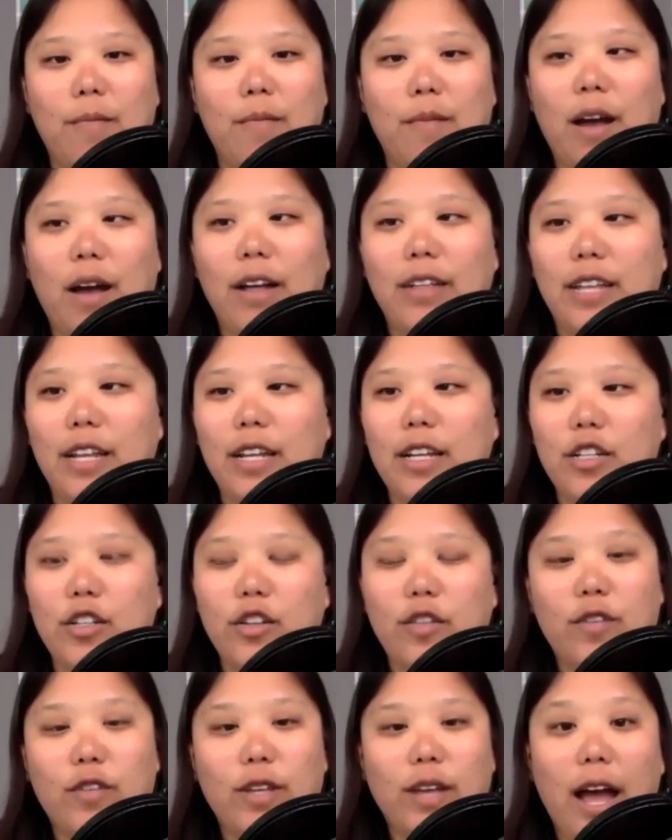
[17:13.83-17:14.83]
identity
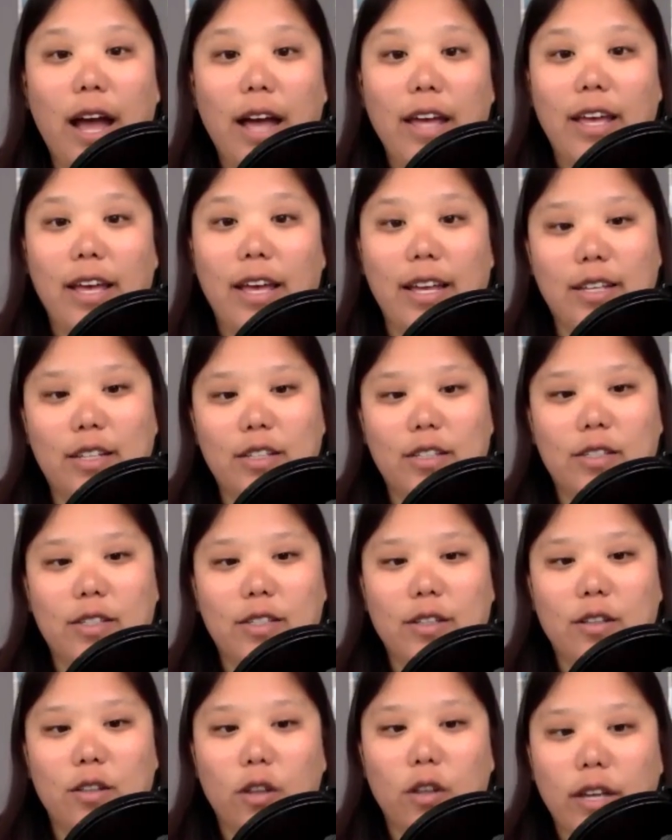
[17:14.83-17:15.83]
shifting is
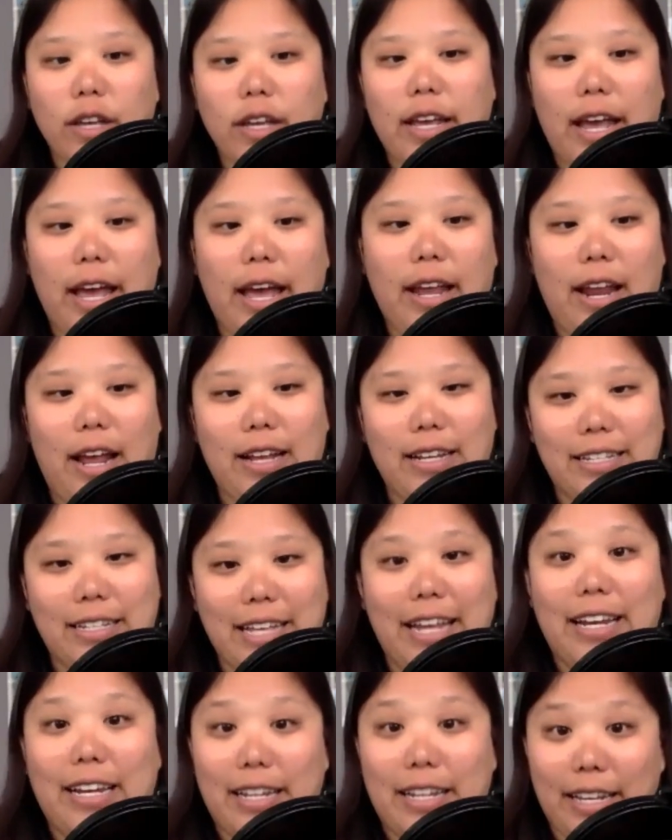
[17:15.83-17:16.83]
looking at
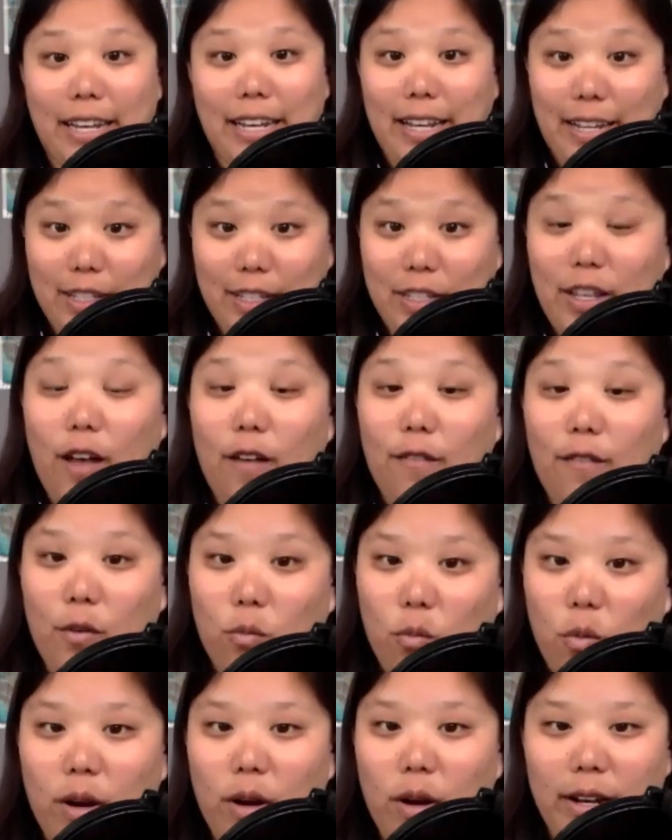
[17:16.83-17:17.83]
identity itself
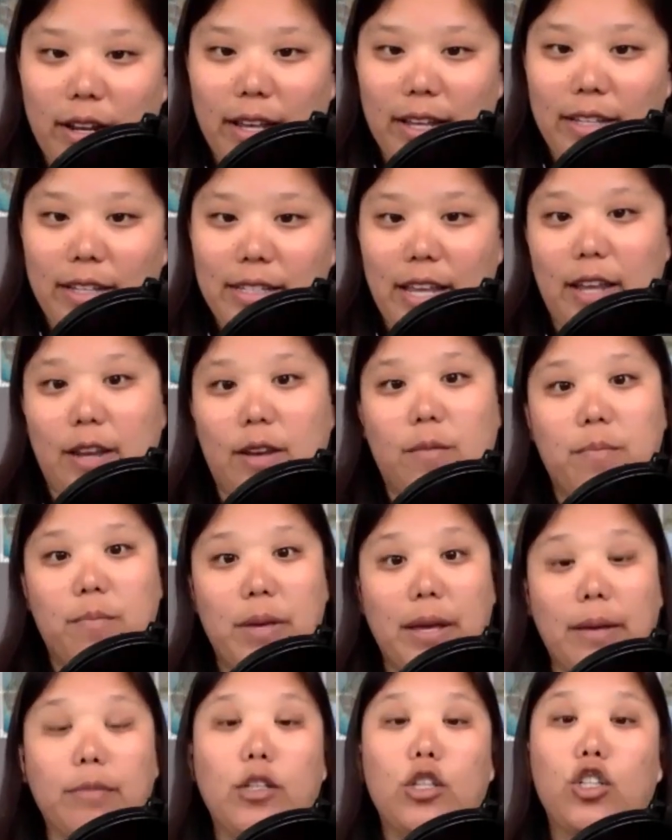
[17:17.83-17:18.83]
and what it is, and
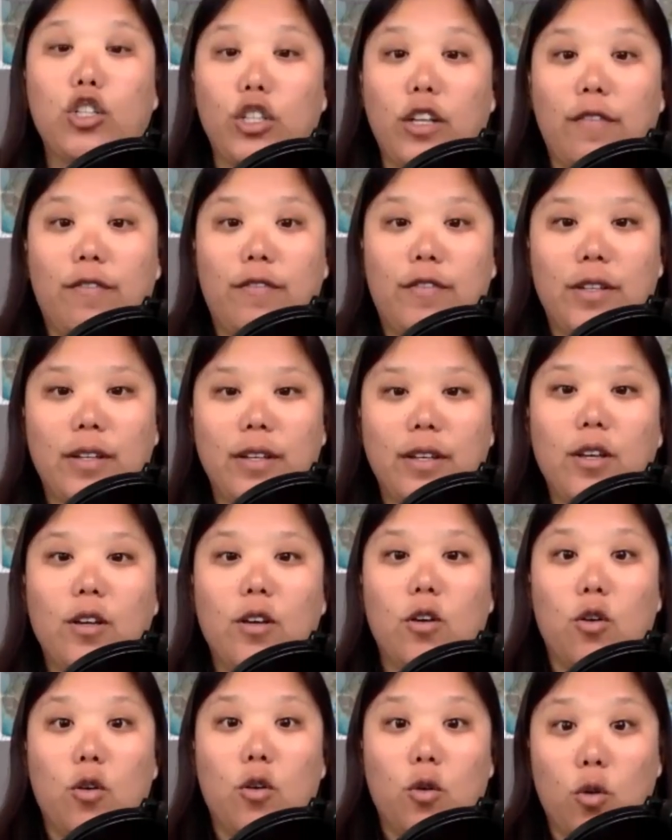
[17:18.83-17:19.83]
being able to shift
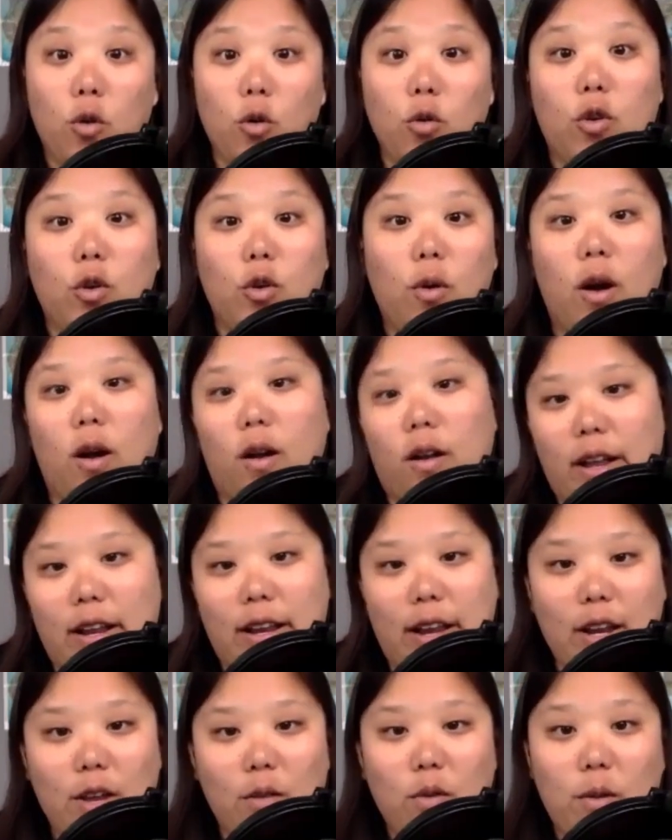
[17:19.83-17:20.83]
who you are
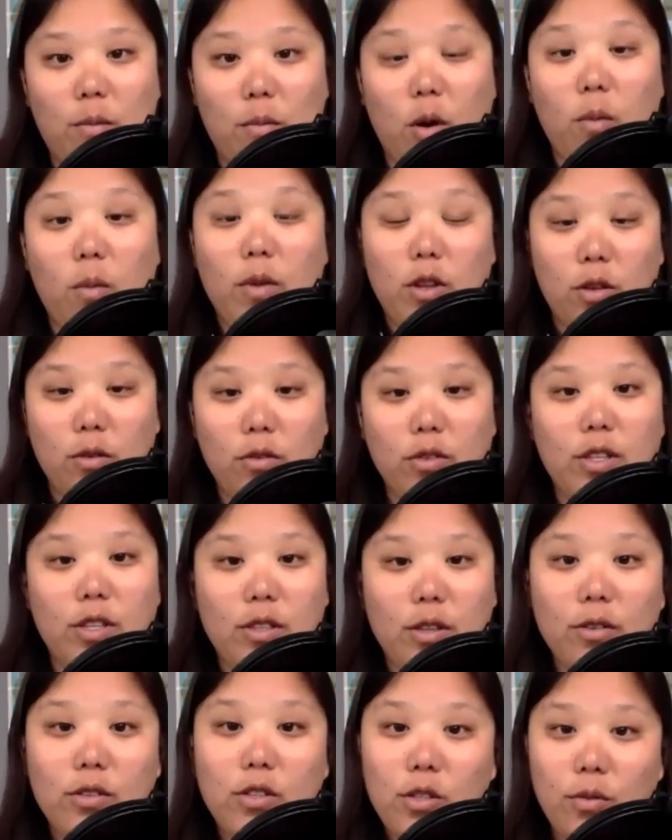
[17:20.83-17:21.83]
in any one moment using
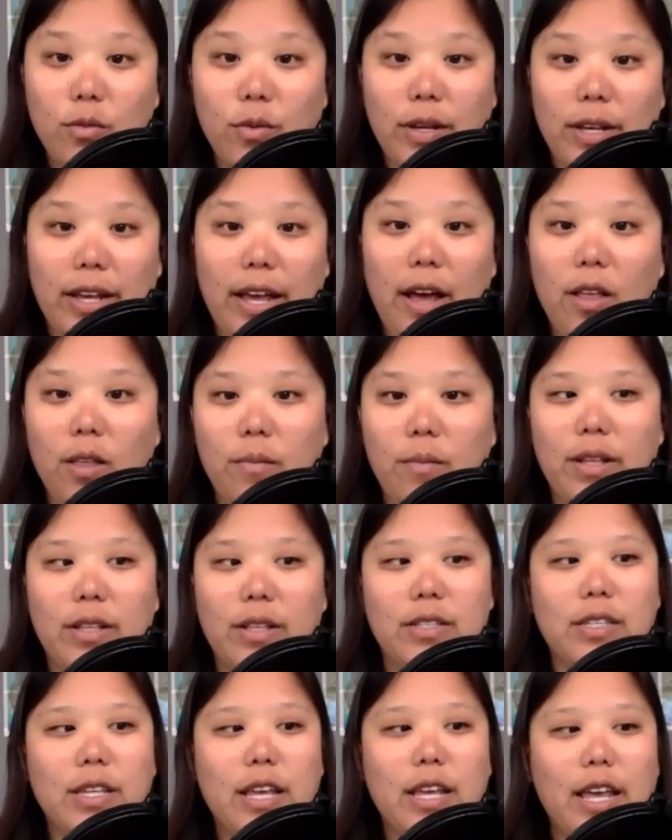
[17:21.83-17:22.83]
those three
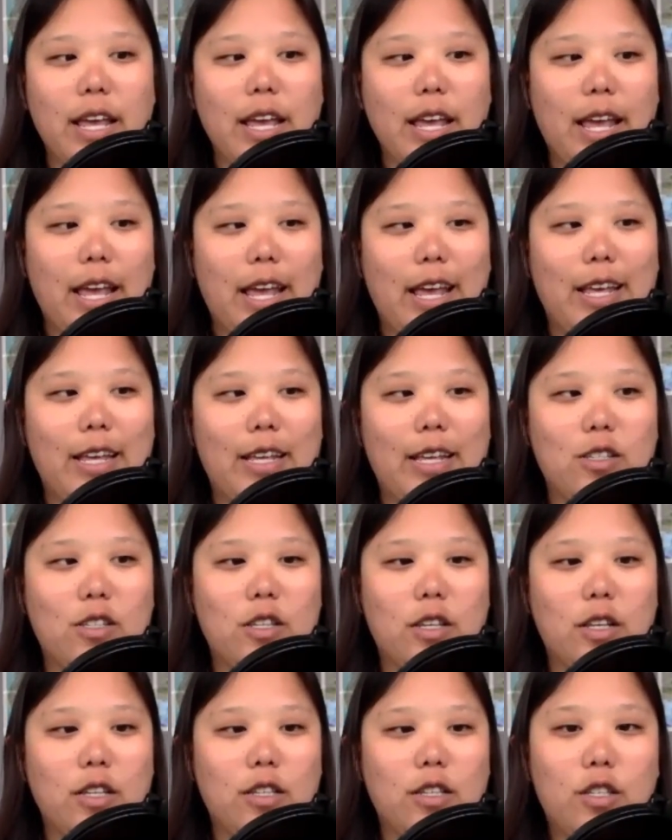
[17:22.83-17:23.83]
elements
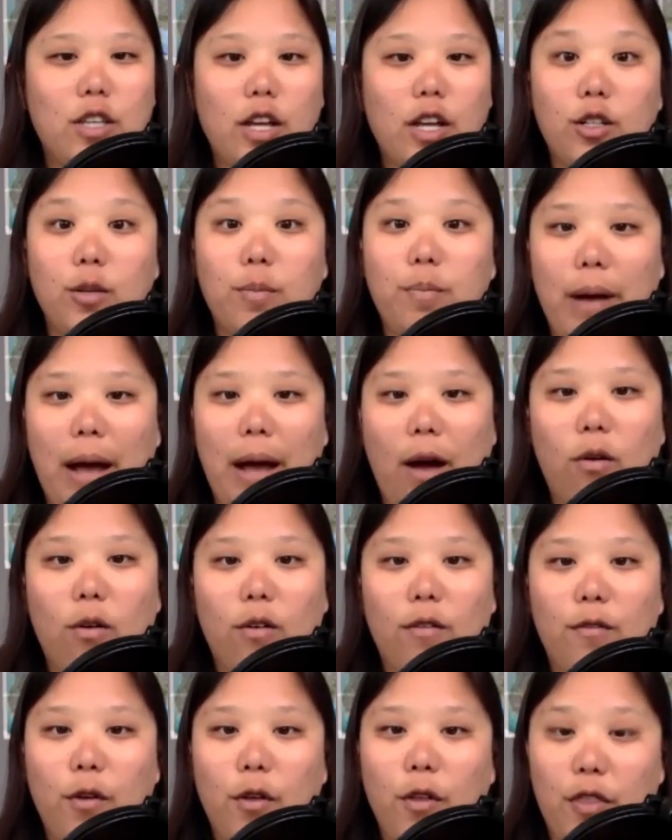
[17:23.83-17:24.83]
is such a
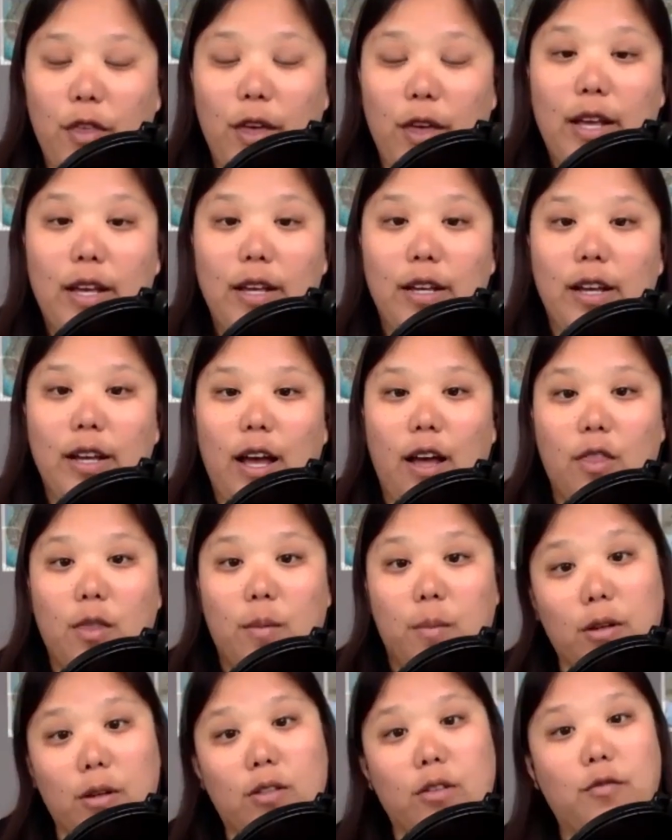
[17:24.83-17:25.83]
powerful thing on the
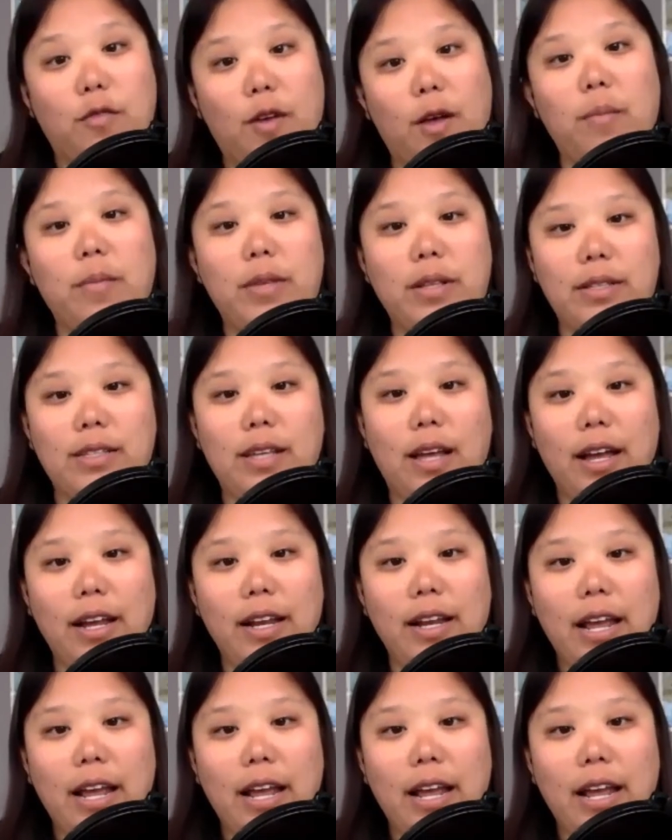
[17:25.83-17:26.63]
personal development side.